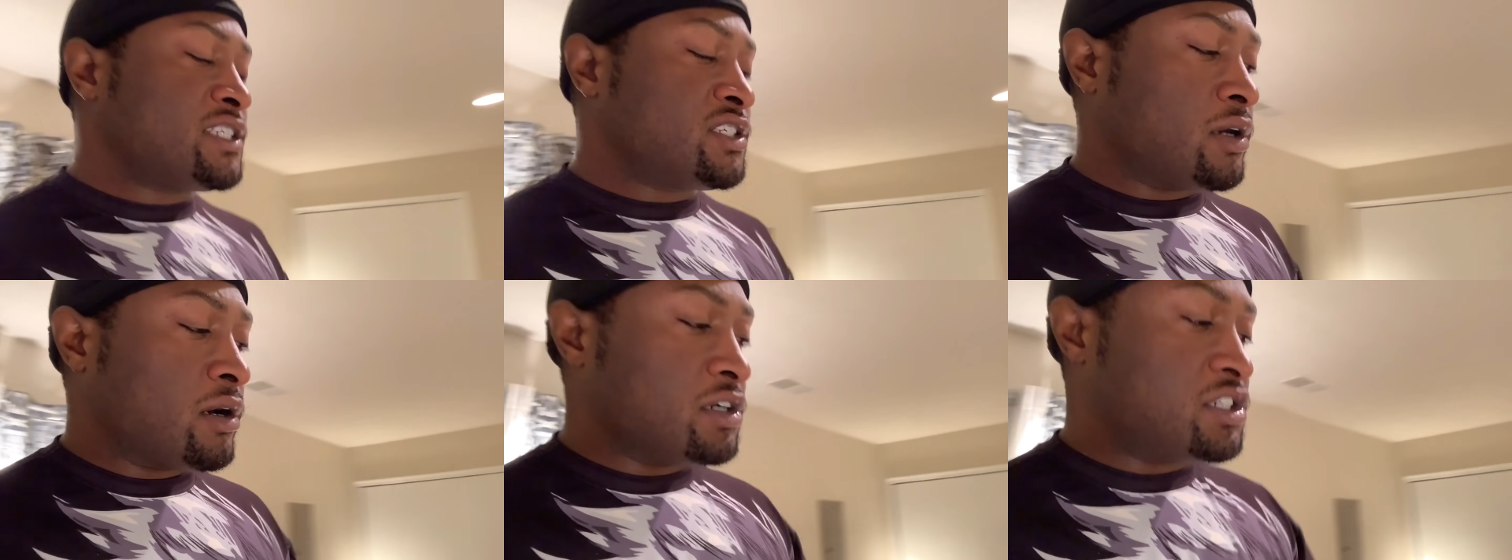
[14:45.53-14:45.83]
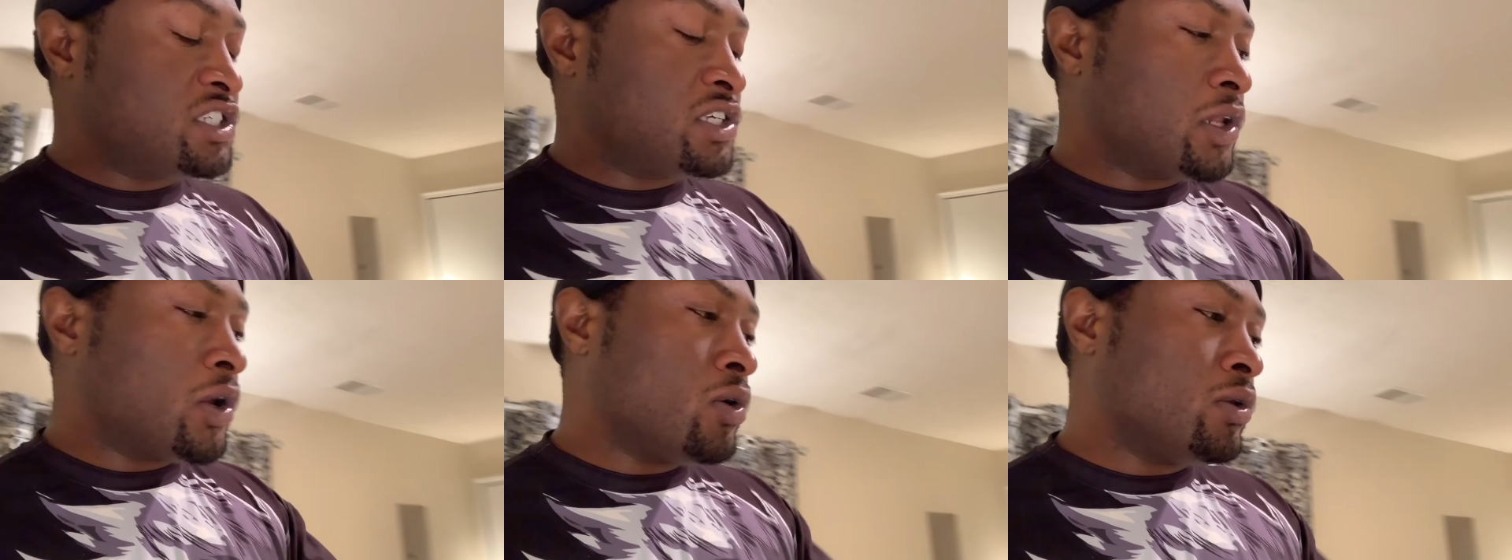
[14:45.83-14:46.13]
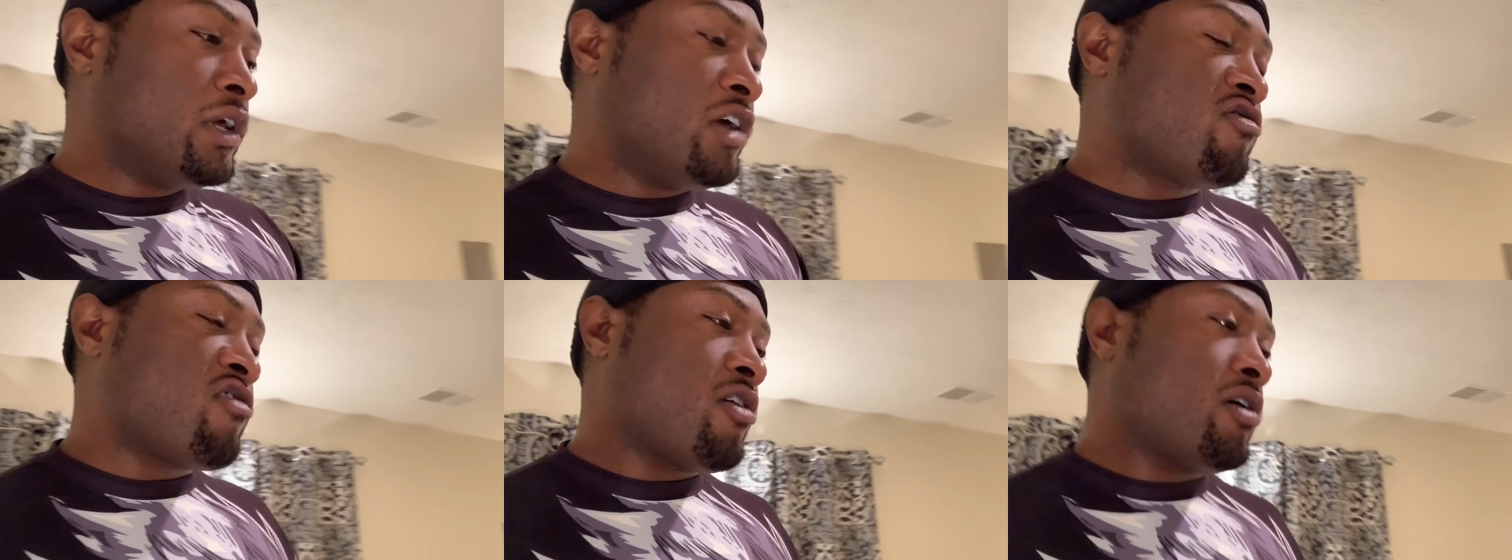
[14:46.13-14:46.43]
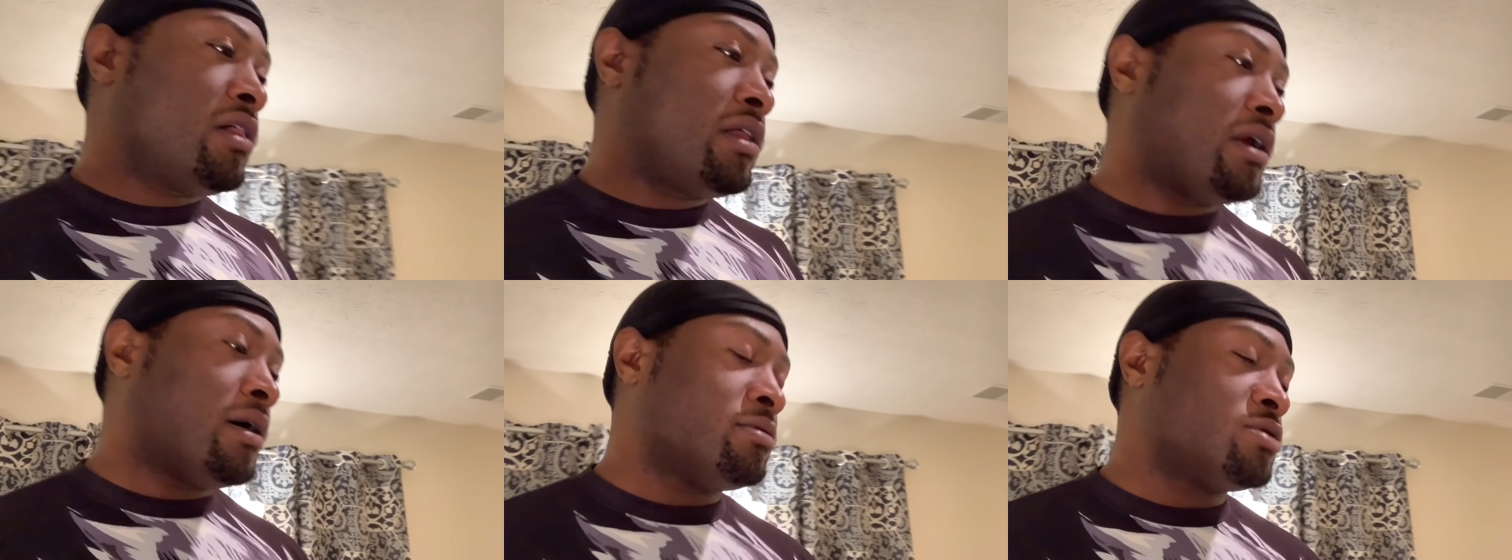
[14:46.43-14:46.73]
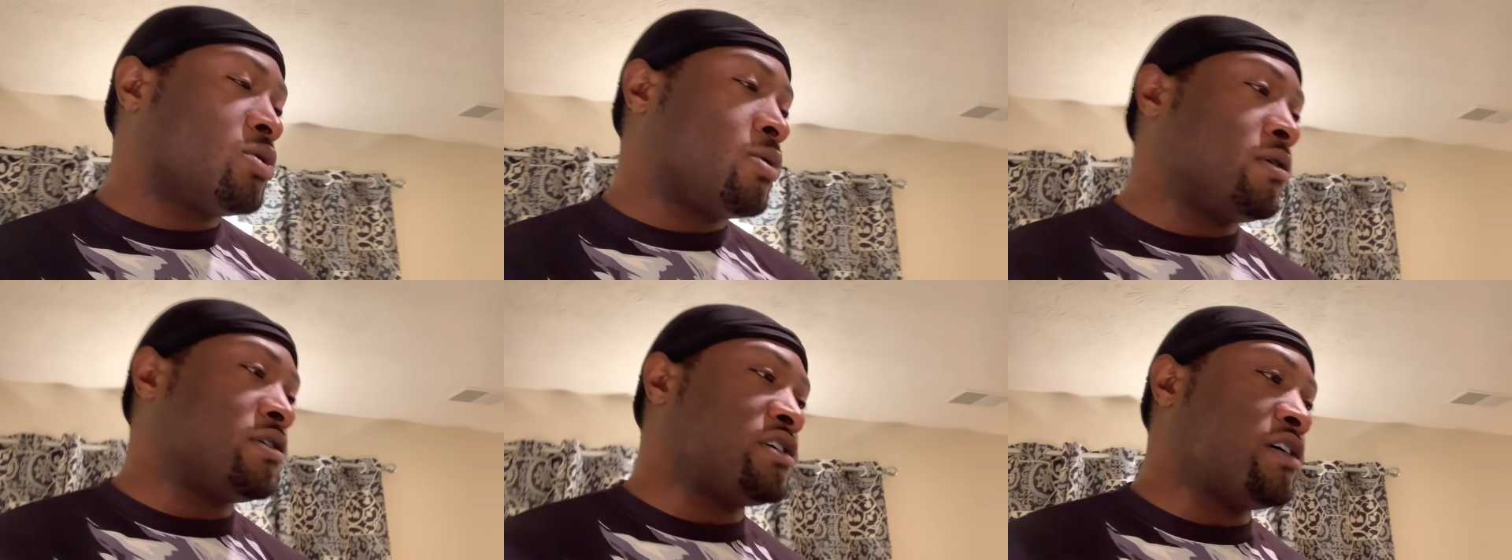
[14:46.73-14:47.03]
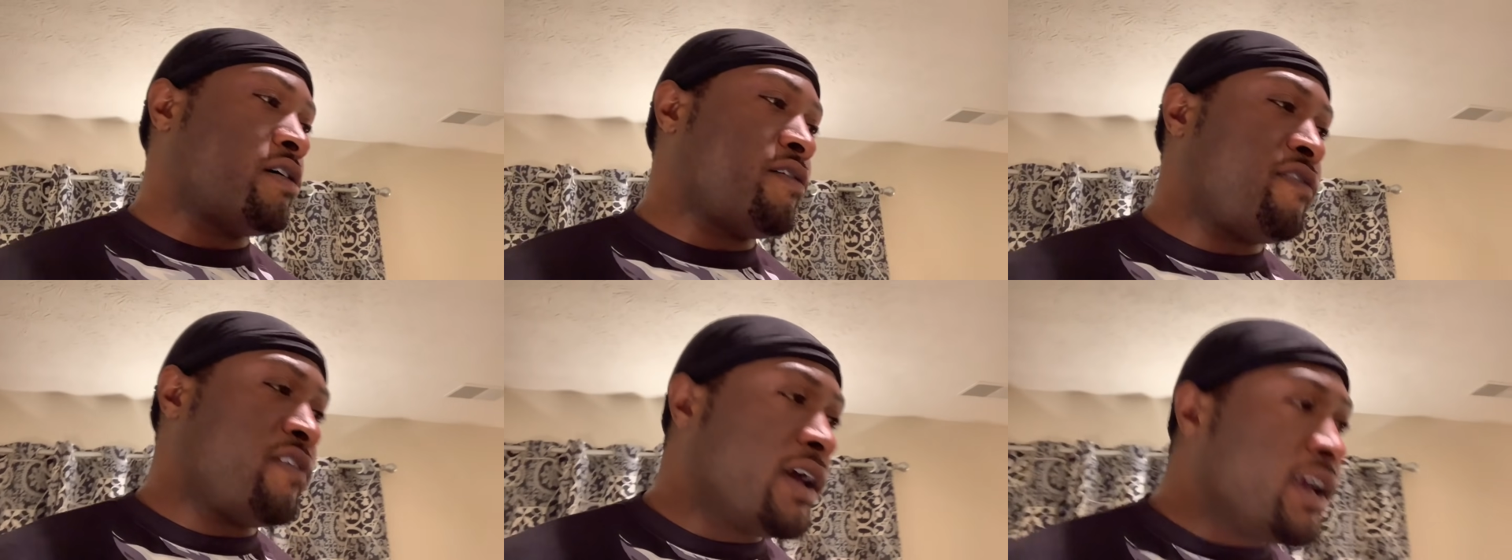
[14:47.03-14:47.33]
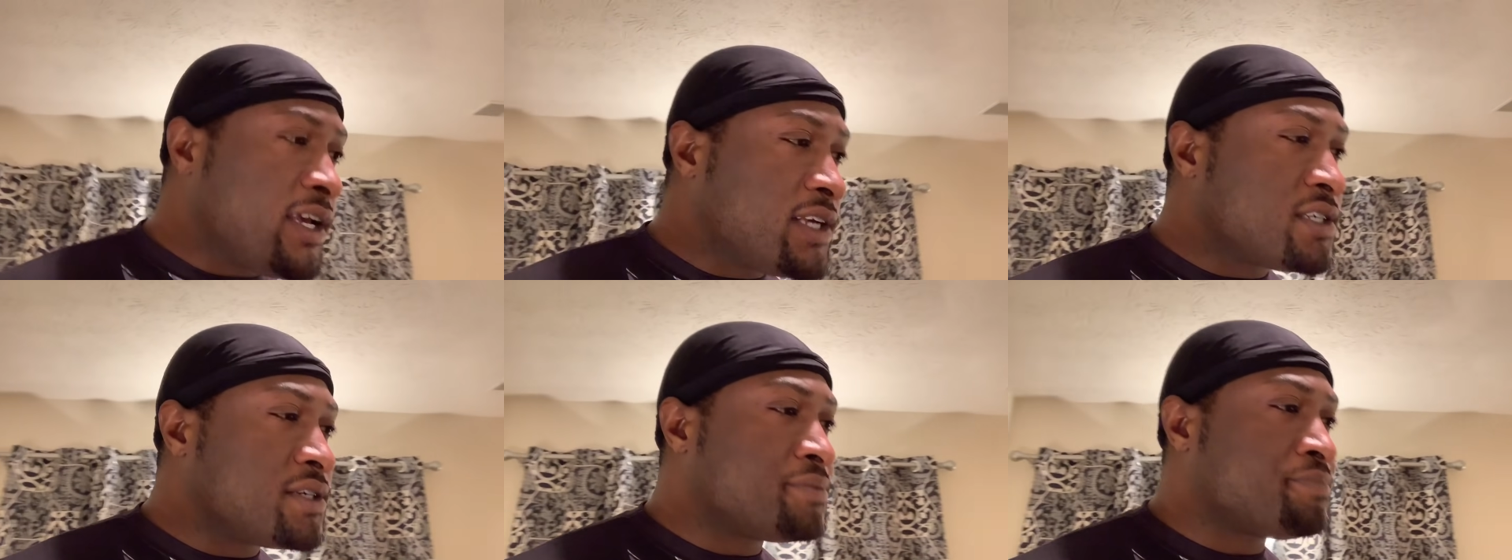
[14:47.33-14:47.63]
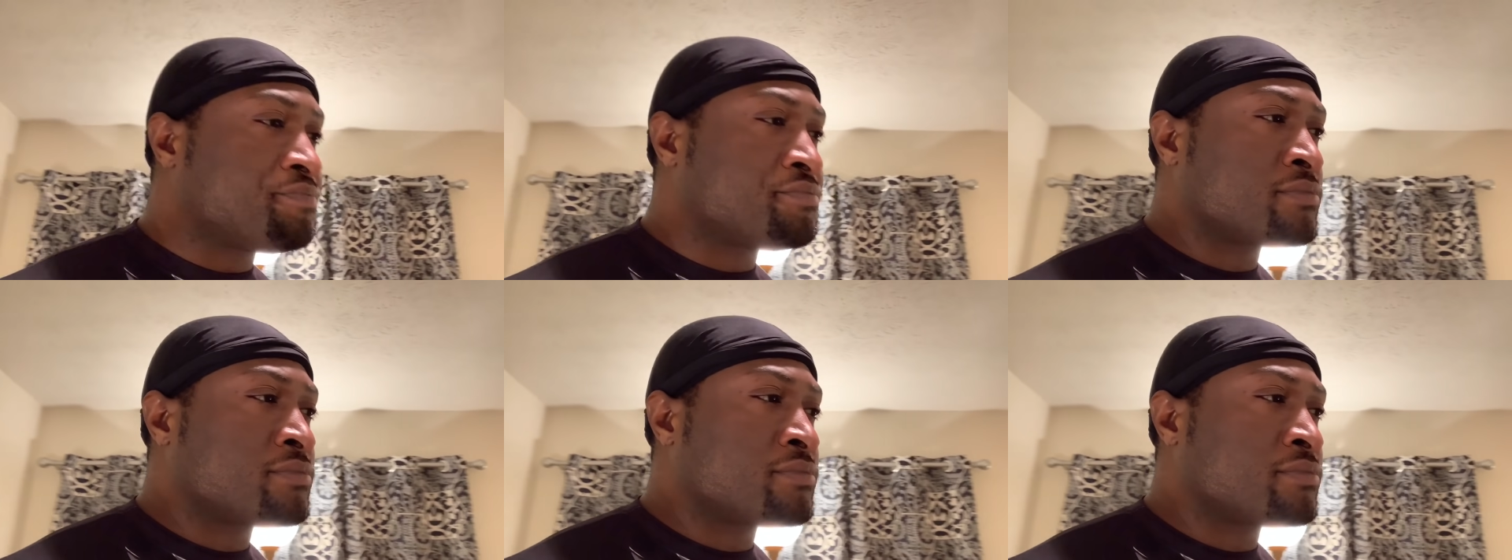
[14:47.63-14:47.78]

start slowly crawling up towards her face.